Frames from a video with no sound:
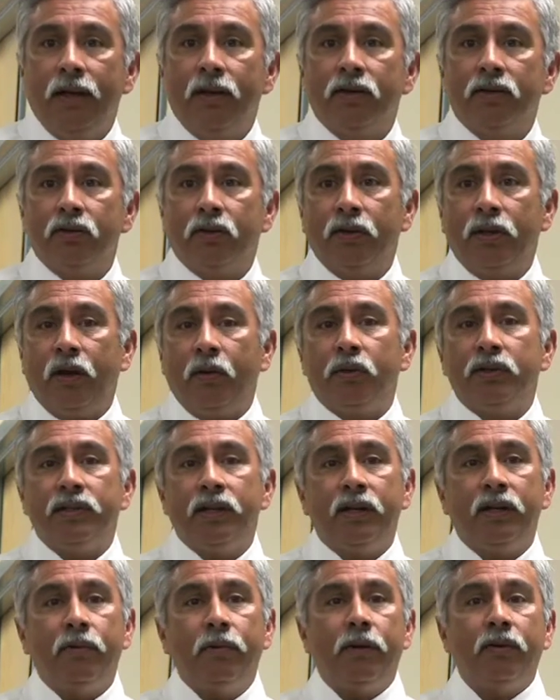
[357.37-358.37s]
So now we're
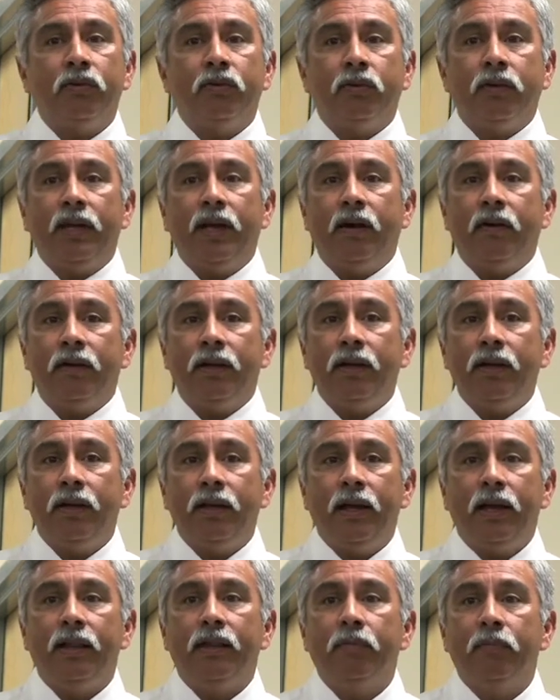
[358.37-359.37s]
sending them out to accounting,
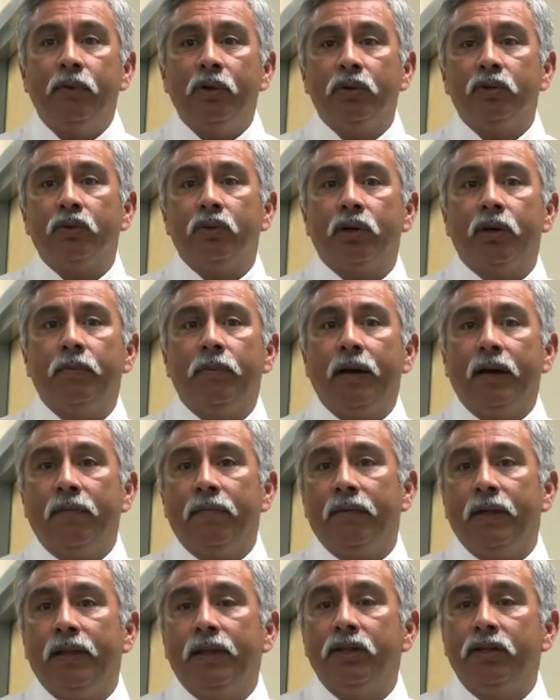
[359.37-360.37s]
and the bills will come out,
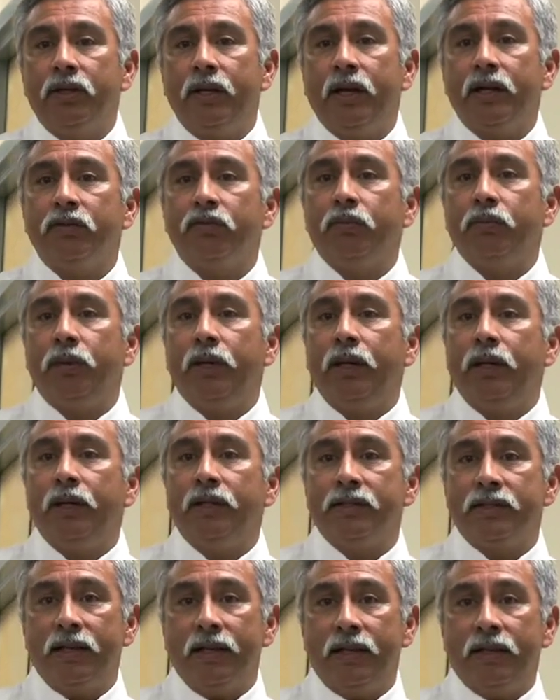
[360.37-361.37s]
and the checks will be
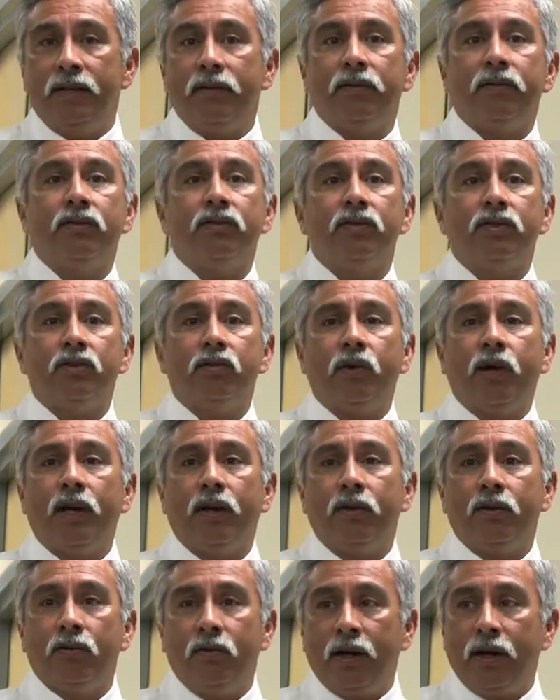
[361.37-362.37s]
sent
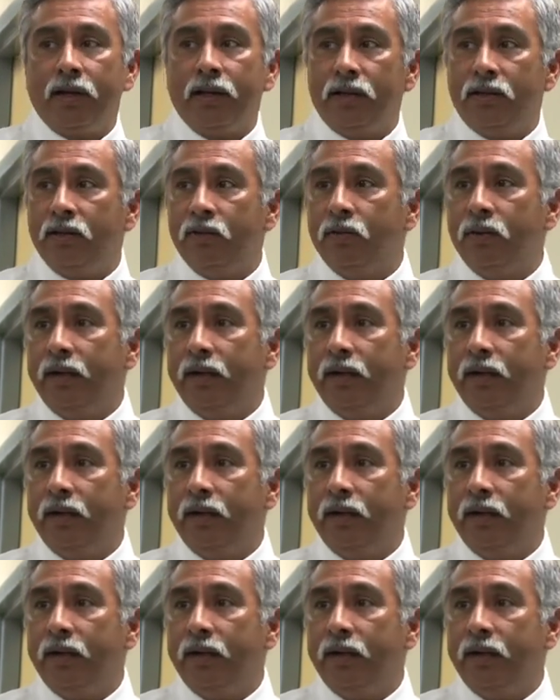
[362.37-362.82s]
directly to